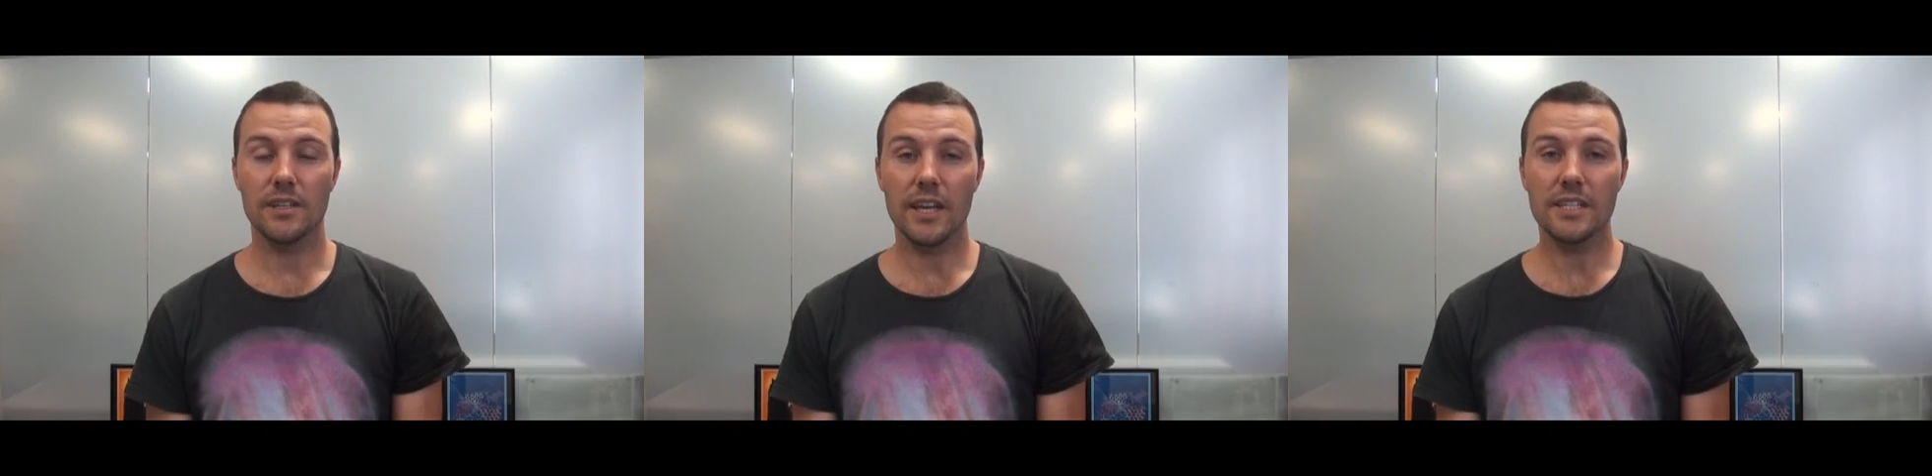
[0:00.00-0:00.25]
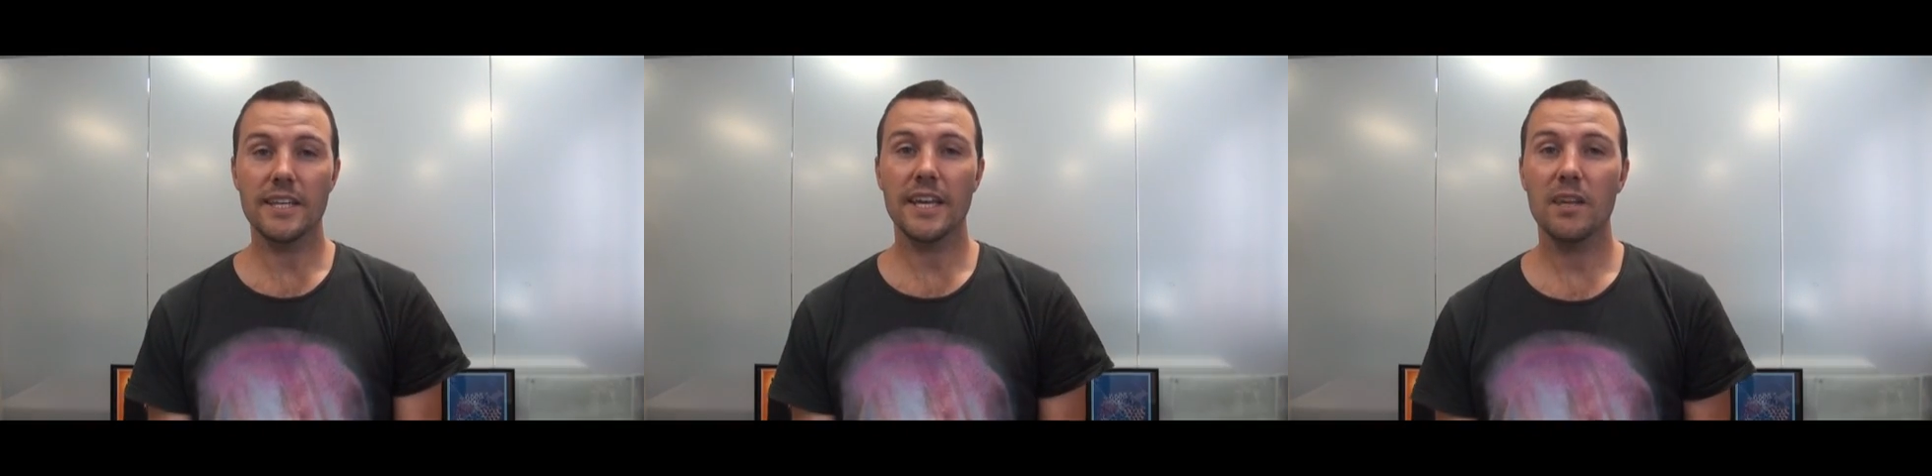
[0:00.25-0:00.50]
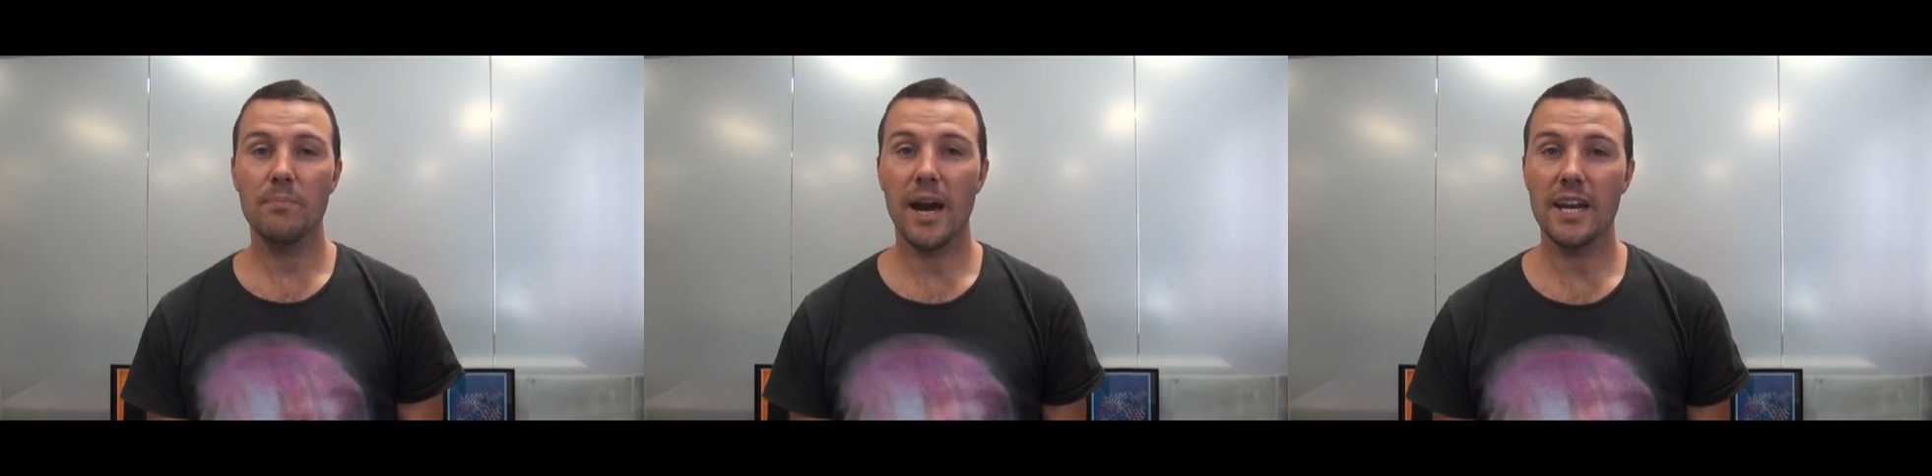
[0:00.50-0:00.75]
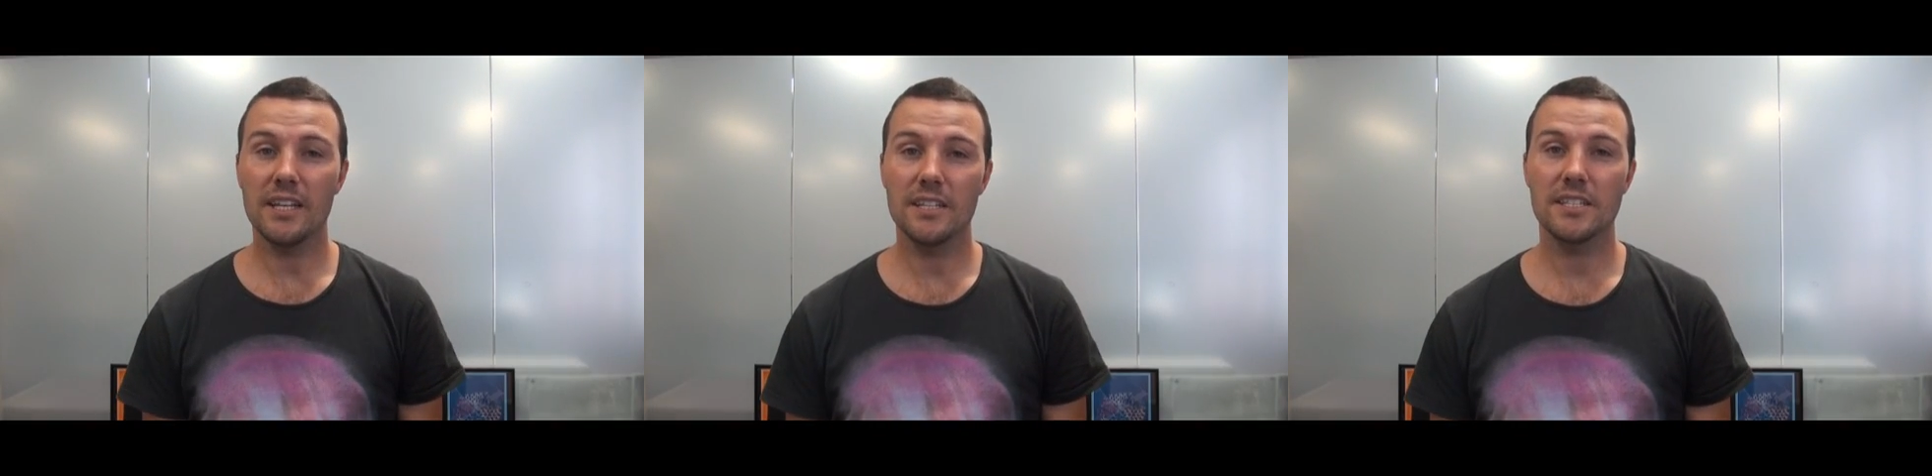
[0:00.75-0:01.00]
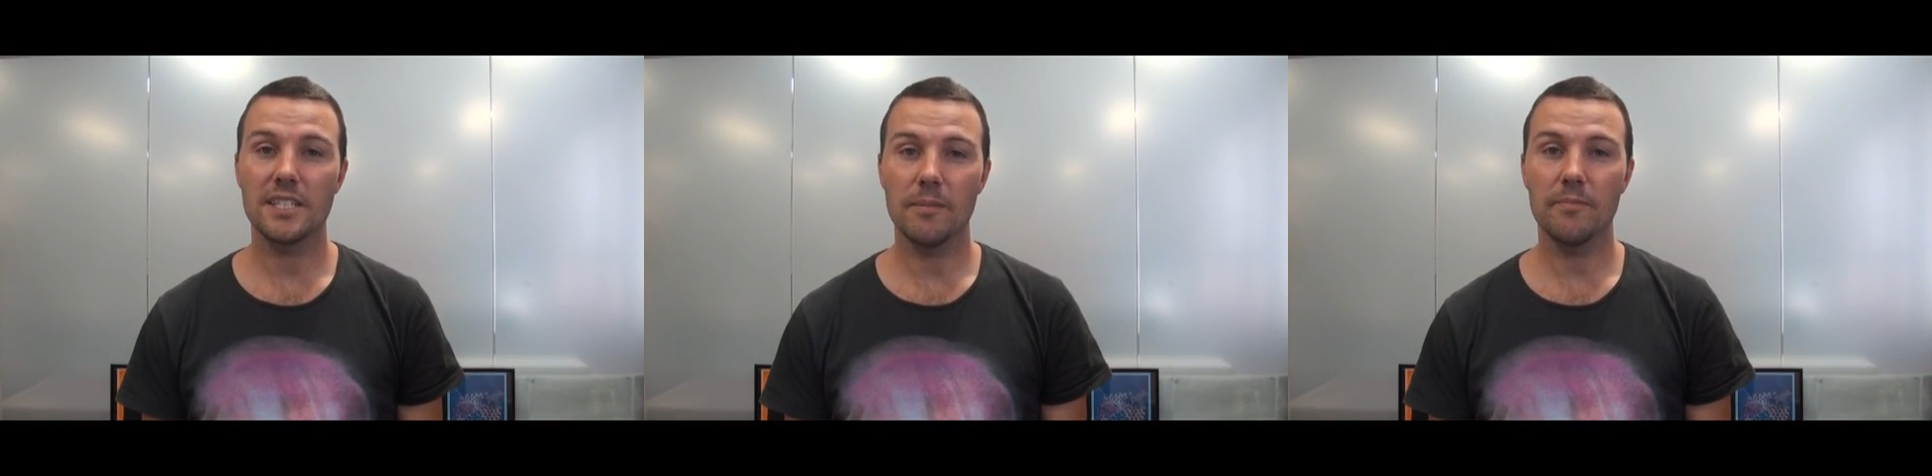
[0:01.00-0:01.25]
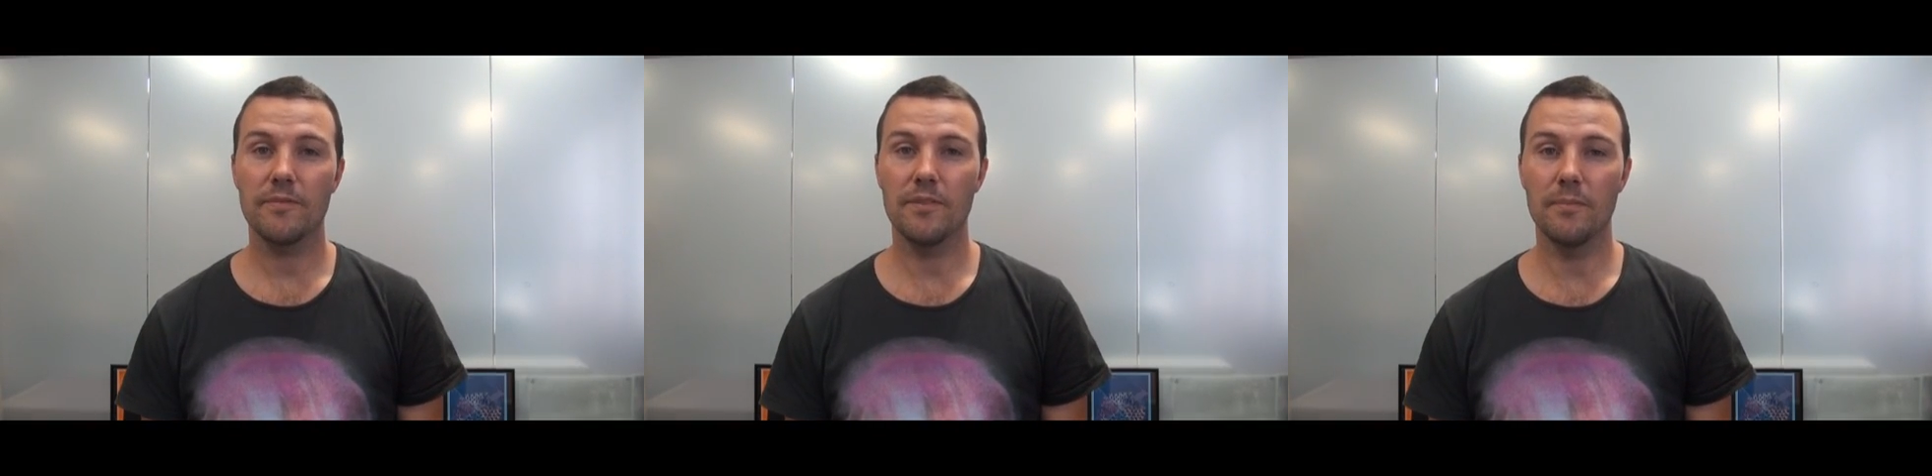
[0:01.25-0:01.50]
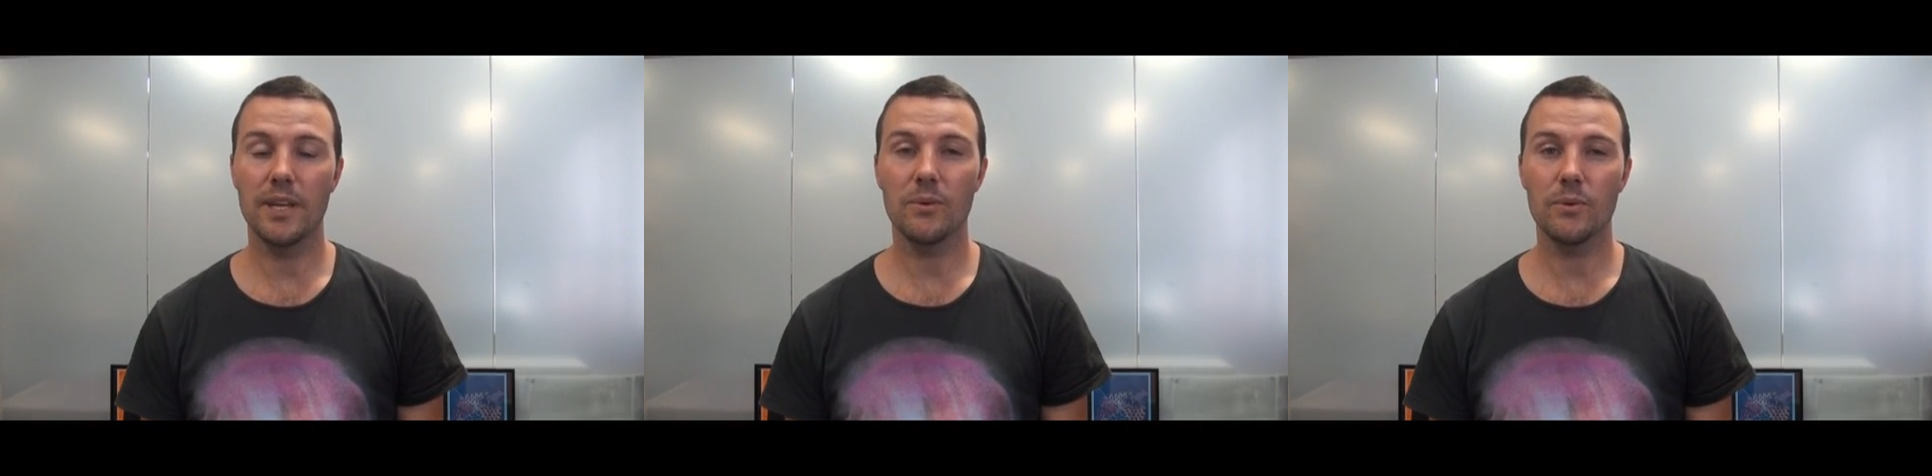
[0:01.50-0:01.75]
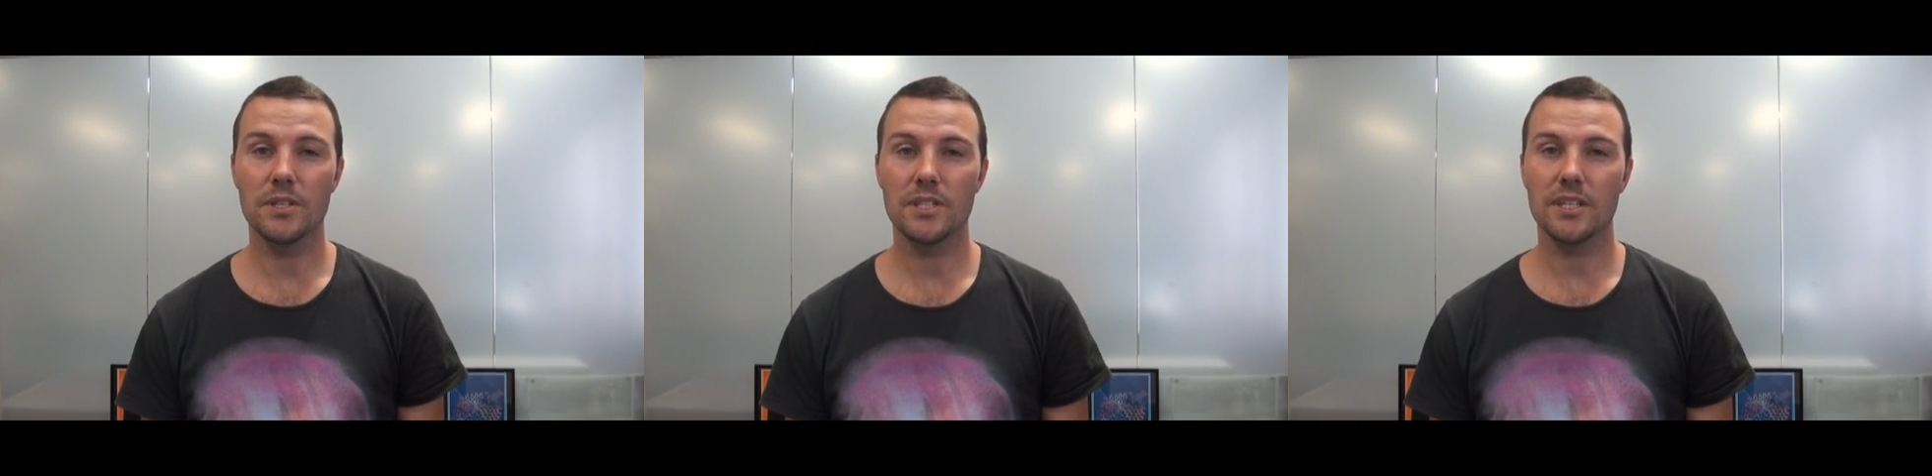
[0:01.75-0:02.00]
So yeah, taking part in a STUMP for
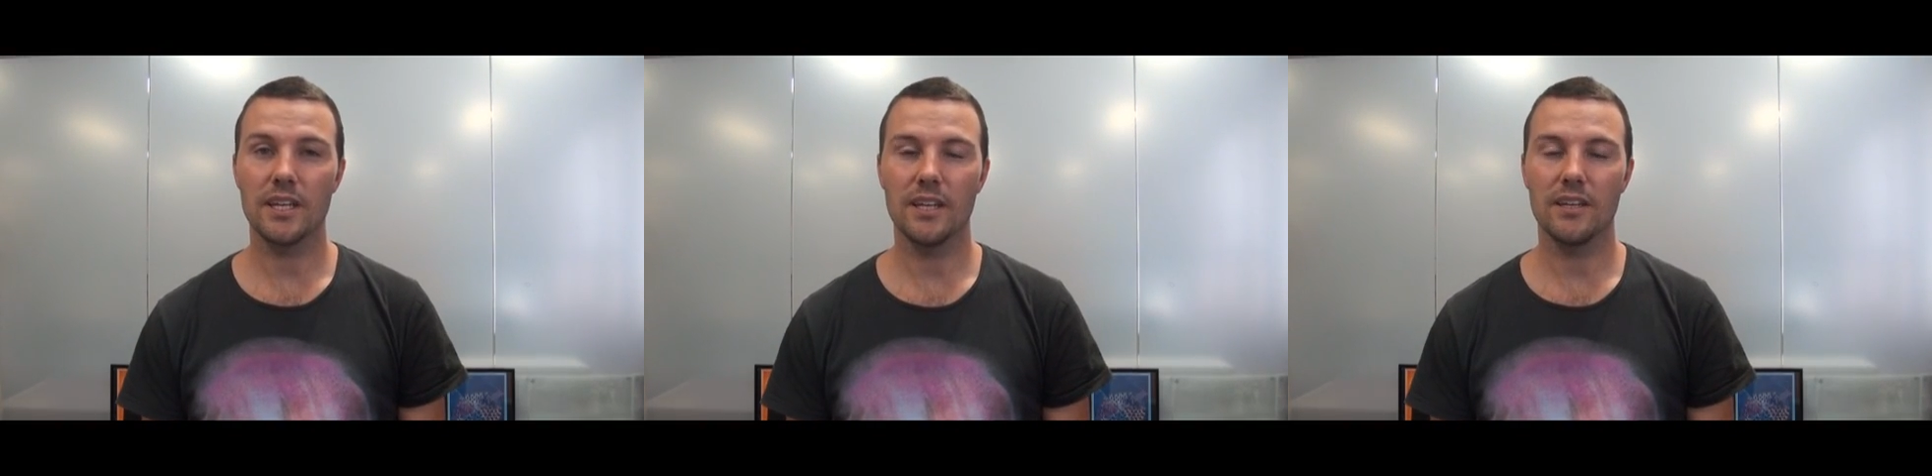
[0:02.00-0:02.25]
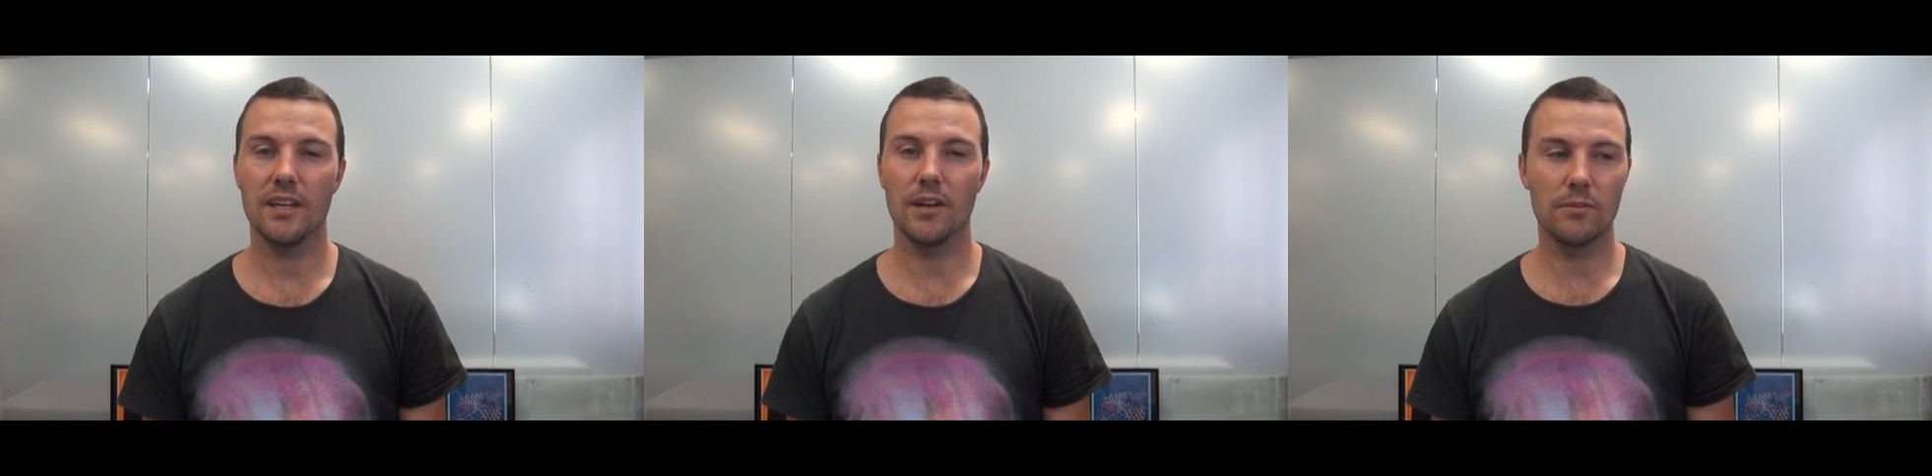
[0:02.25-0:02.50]
me was